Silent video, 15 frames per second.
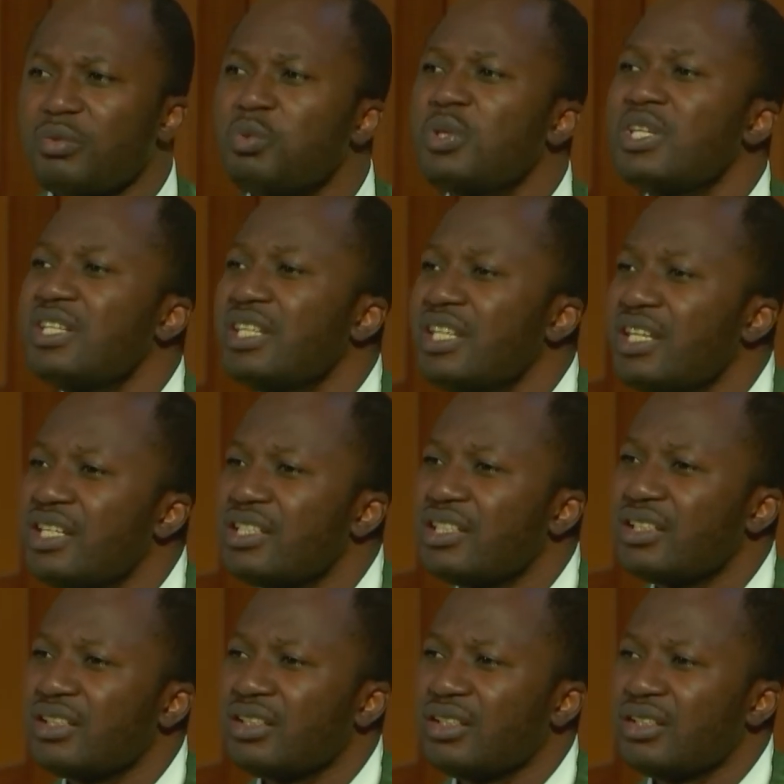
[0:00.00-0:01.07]
we
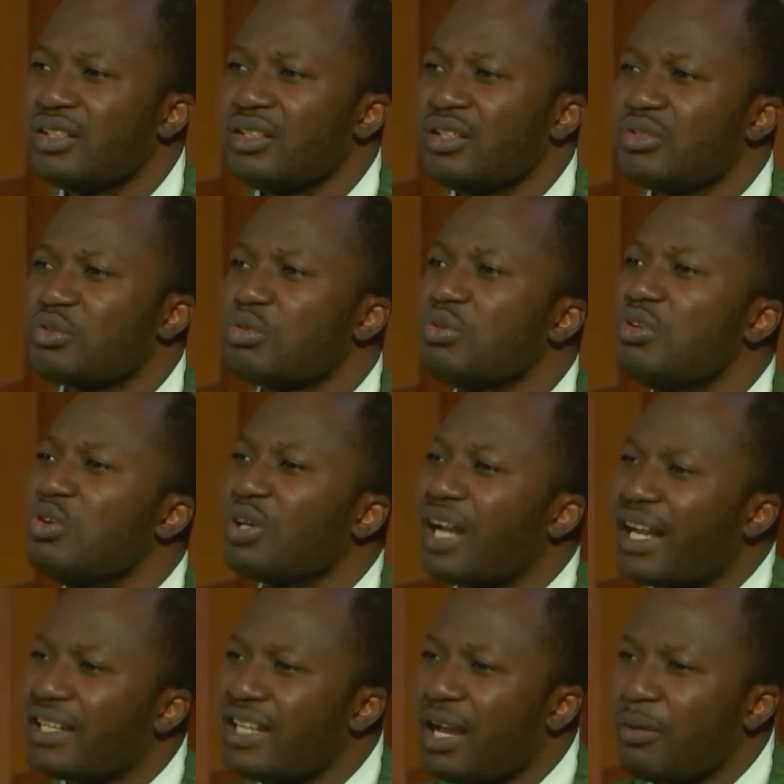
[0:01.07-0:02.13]
need to
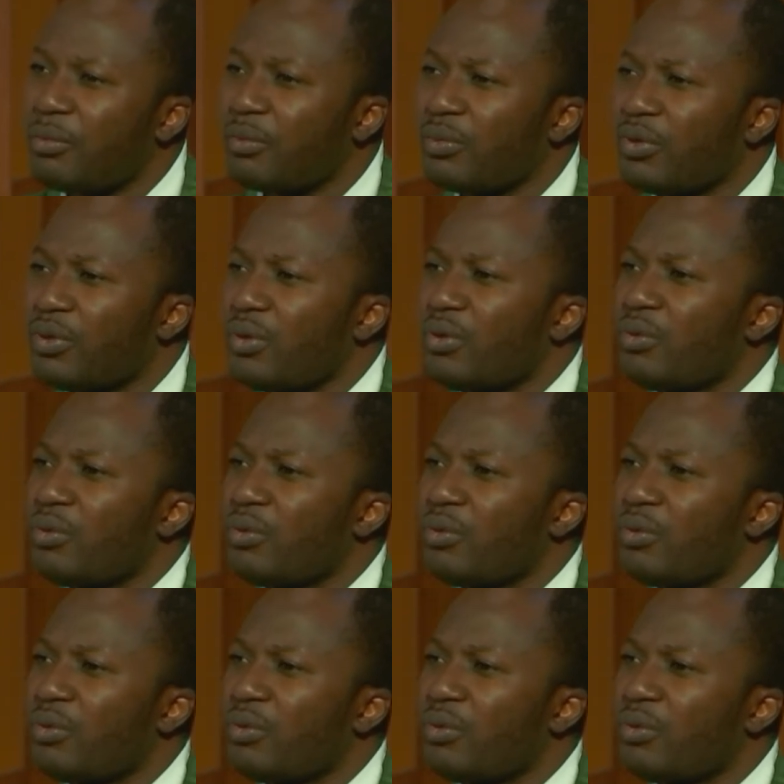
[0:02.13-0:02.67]
look at them